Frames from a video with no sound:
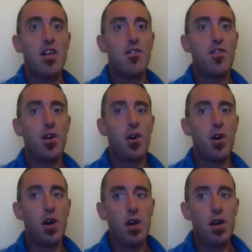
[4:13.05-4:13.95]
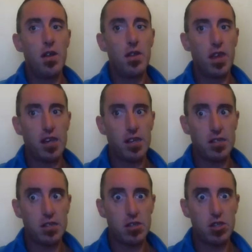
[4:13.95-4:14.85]
for these
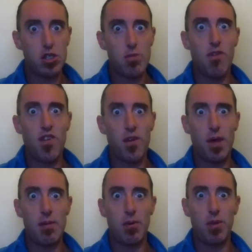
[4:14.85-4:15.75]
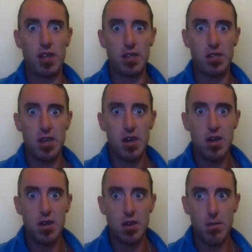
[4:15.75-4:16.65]
super fit people, these
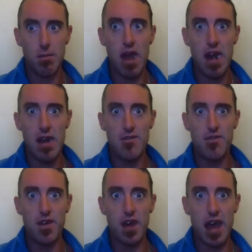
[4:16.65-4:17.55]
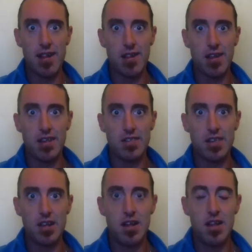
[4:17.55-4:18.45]
competitive athletes.